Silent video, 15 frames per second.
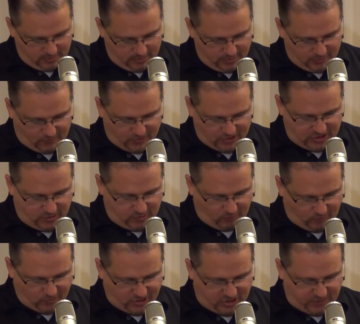So for
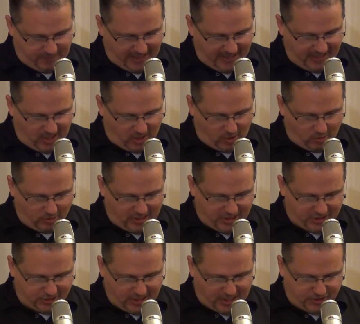suspending our own
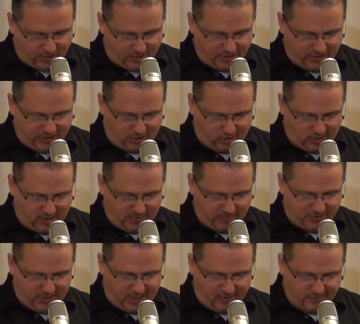legislatures and declaring
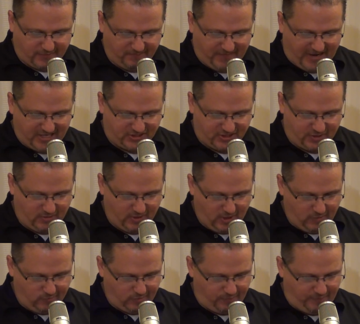themselves invested
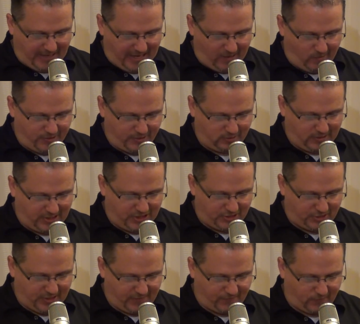with power to
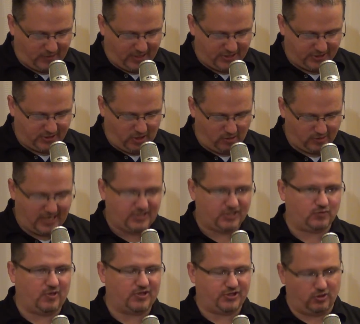legislate for us in all
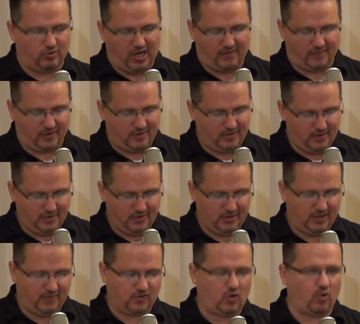cases whatsoever.
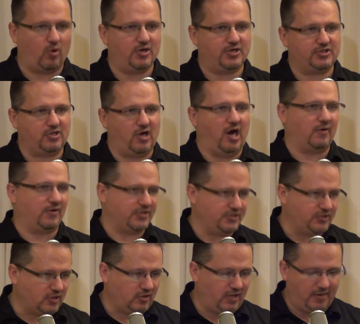And of course, Congress has
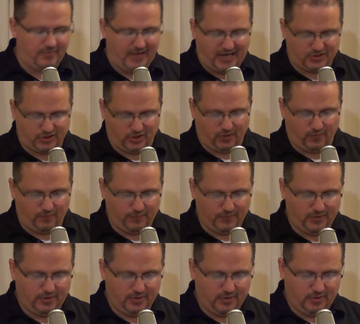claimed that too.
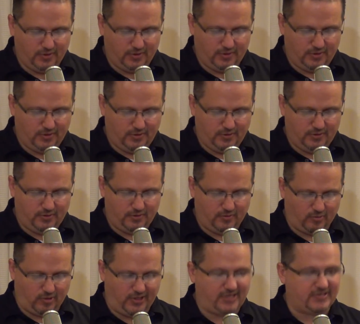
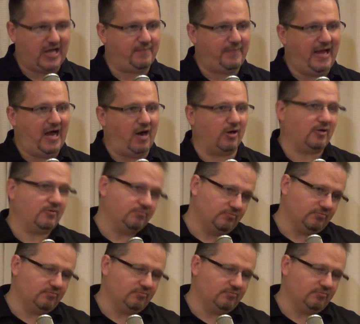Where do they get that power?